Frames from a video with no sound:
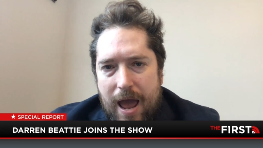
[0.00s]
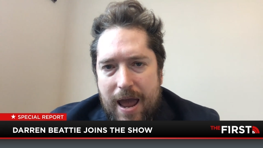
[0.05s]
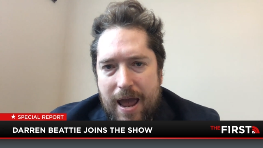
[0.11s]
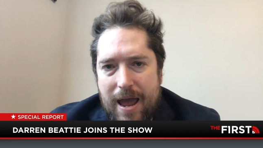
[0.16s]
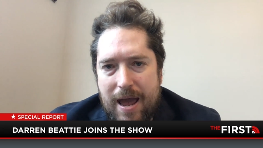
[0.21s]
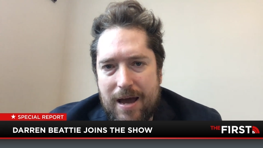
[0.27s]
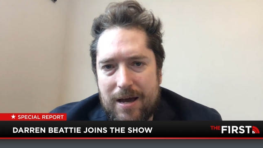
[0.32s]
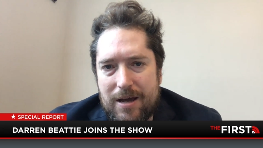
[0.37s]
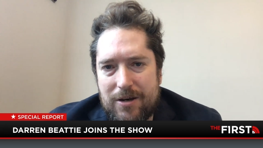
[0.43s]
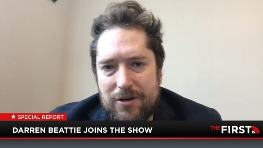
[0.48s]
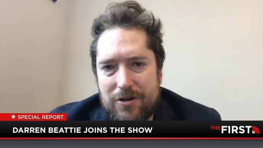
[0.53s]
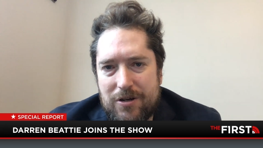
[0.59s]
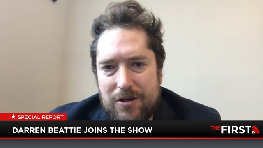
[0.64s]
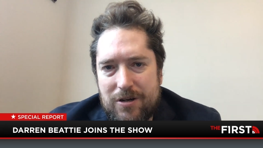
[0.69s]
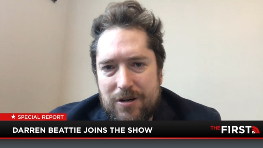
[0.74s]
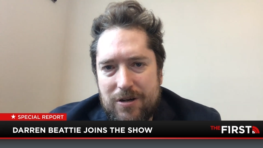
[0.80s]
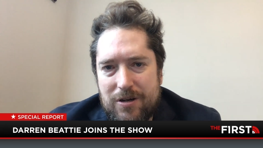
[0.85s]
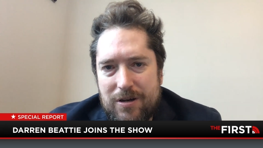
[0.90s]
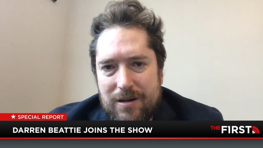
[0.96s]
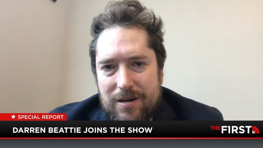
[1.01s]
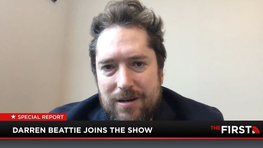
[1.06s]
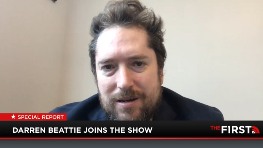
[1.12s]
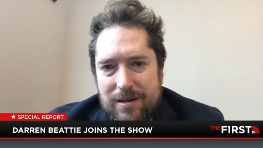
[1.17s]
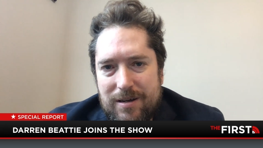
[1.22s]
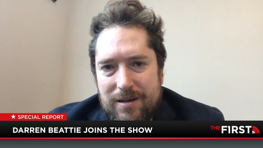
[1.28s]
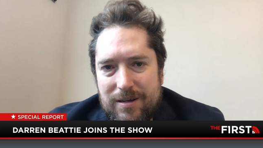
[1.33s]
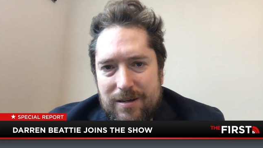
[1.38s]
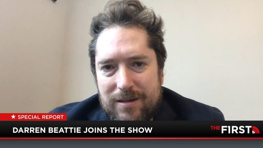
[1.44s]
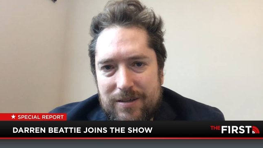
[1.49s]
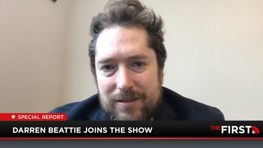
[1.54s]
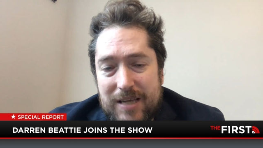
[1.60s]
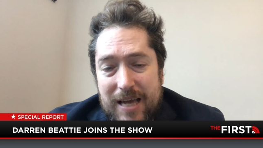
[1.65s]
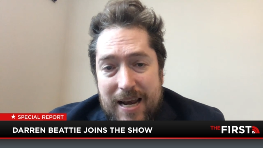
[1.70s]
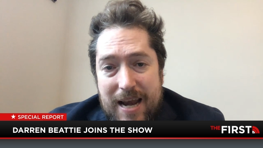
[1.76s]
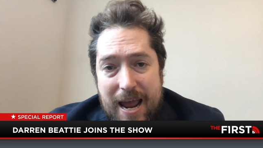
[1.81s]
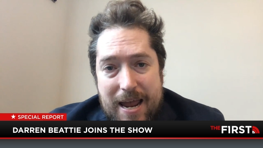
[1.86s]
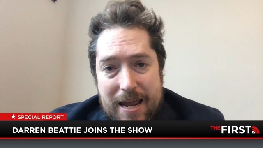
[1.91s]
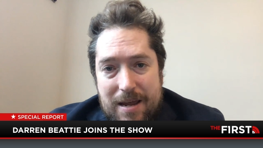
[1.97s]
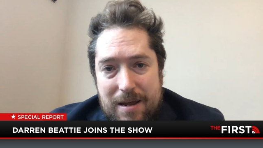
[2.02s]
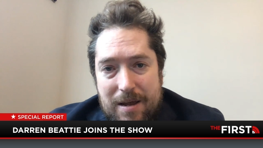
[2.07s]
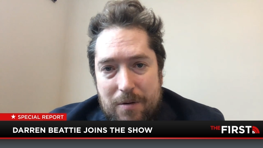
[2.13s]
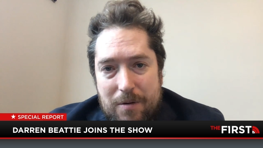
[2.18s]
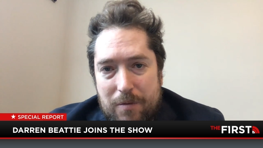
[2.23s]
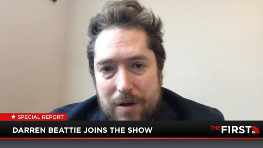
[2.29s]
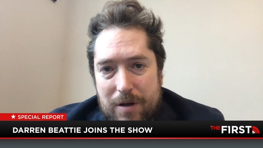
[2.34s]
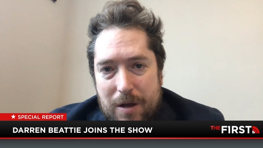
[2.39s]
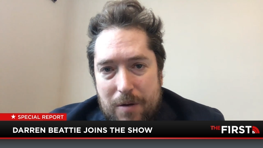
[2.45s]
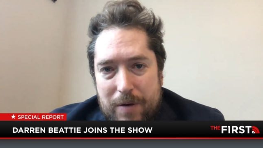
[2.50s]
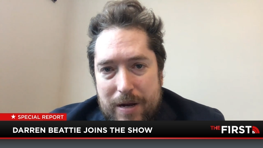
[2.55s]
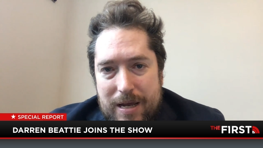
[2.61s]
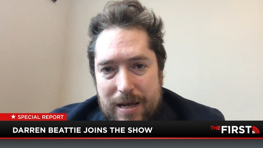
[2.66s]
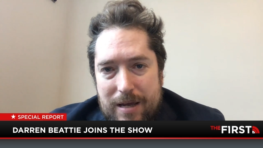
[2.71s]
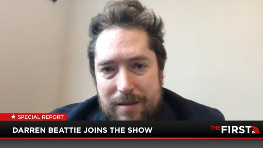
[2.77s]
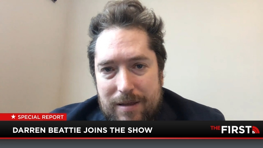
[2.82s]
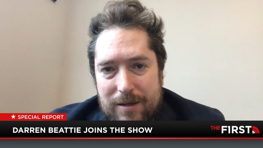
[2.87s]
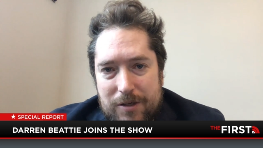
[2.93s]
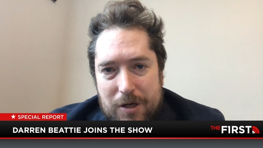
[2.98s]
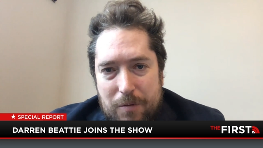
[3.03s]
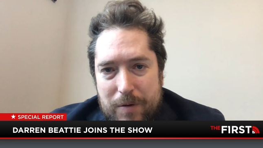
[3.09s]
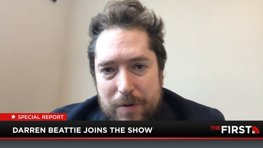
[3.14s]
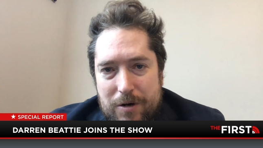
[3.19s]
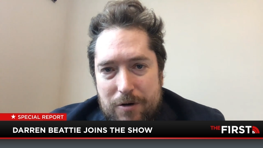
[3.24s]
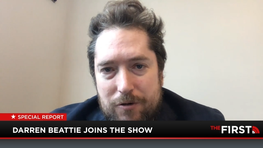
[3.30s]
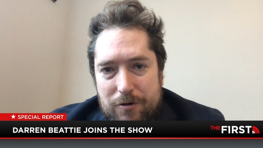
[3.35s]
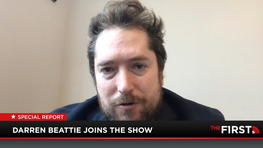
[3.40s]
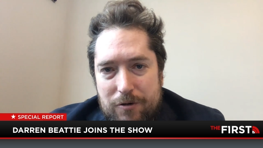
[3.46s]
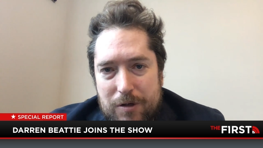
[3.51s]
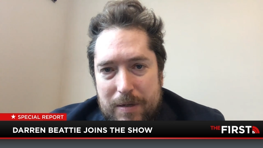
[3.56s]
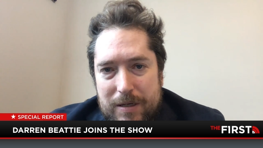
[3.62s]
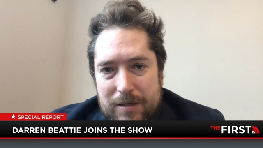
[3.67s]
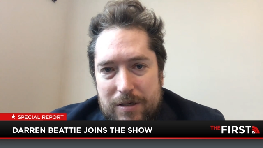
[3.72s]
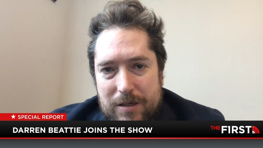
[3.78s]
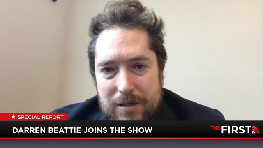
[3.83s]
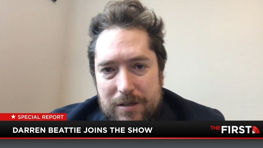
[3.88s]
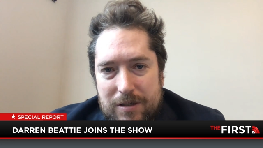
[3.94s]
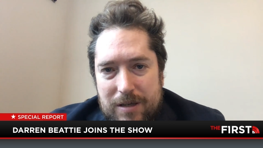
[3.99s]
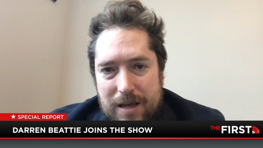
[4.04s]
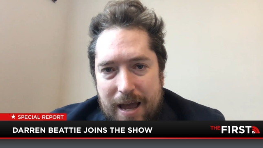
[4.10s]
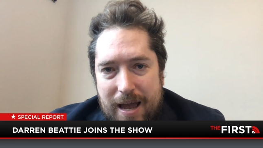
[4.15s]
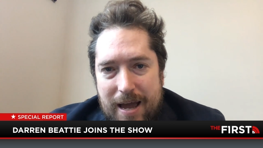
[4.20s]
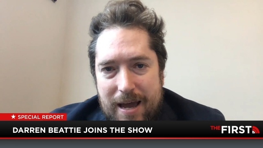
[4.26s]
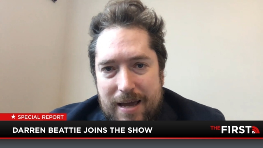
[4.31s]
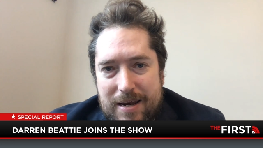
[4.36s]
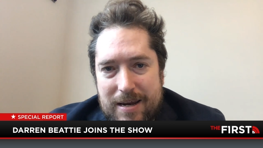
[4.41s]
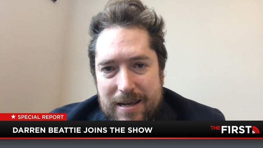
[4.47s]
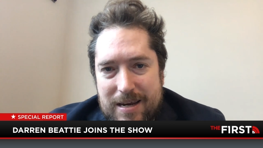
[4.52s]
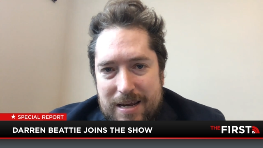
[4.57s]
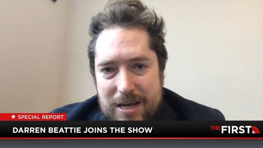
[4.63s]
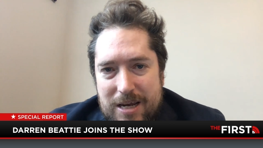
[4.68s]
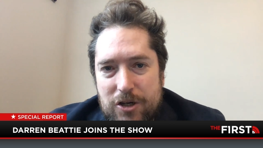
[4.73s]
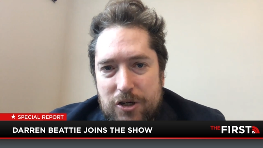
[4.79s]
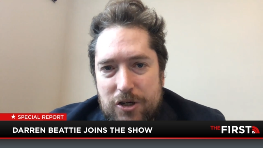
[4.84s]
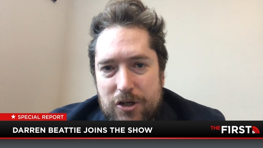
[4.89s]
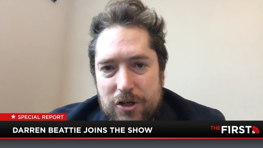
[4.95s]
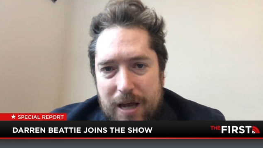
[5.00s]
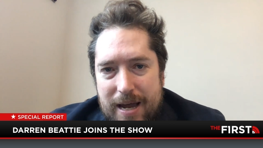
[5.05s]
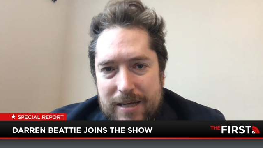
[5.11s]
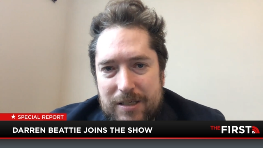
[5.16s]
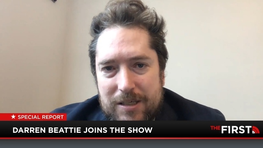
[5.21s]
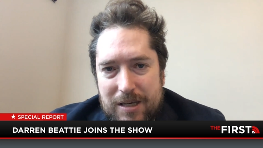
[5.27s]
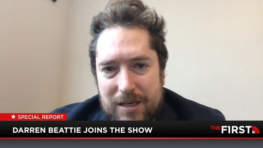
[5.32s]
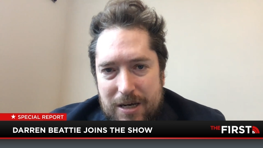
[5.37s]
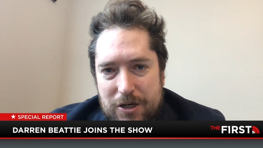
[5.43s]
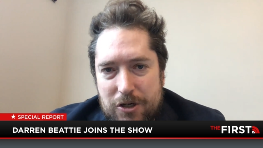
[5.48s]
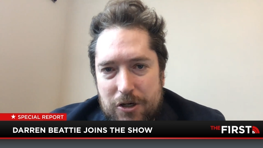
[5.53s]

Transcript: and said, "Hey, can can we get this? Can we do some business?" And in each case,